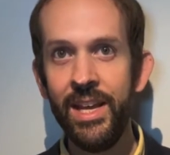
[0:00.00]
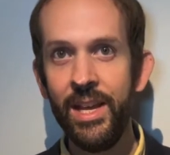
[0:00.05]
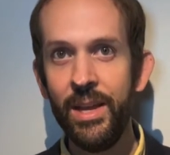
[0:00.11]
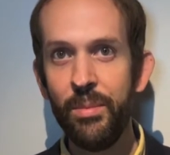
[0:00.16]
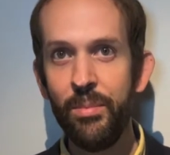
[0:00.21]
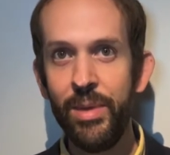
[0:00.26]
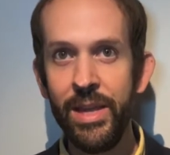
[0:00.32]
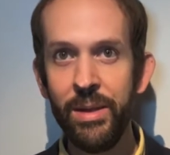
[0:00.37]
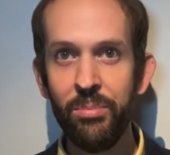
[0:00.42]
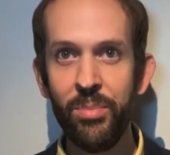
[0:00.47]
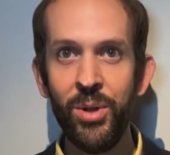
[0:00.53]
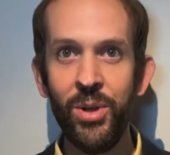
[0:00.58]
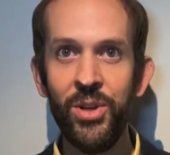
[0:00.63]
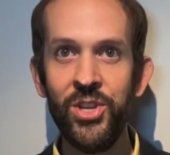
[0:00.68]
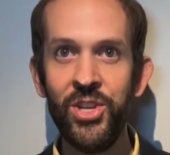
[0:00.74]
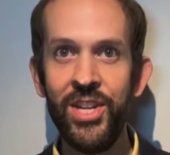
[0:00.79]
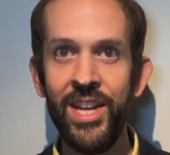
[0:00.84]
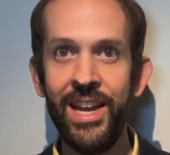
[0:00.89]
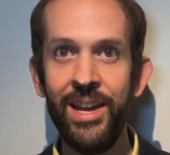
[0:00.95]
being
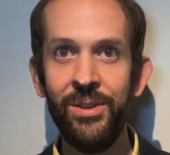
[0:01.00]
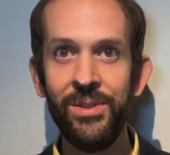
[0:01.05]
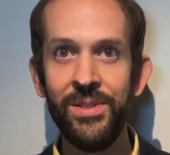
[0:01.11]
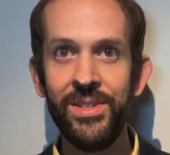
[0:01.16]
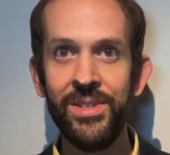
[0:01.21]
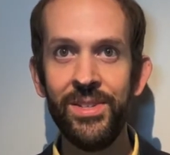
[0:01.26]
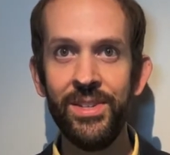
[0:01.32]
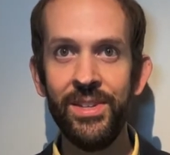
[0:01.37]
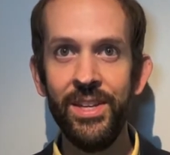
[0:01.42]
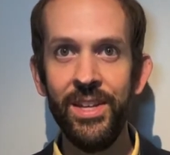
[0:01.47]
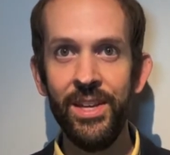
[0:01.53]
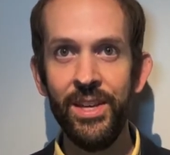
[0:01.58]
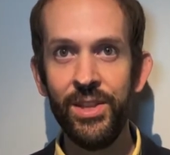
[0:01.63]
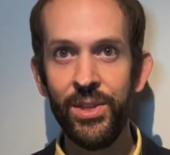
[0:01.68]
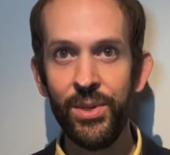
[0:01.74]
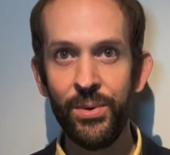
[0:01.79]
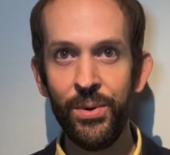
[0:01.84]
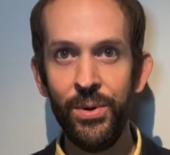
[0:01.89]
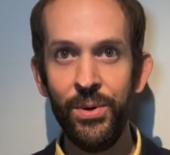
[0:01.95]
pushed out
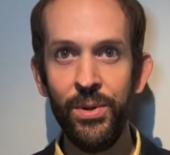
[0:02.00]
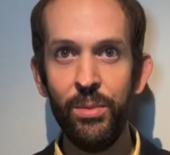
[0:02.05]
through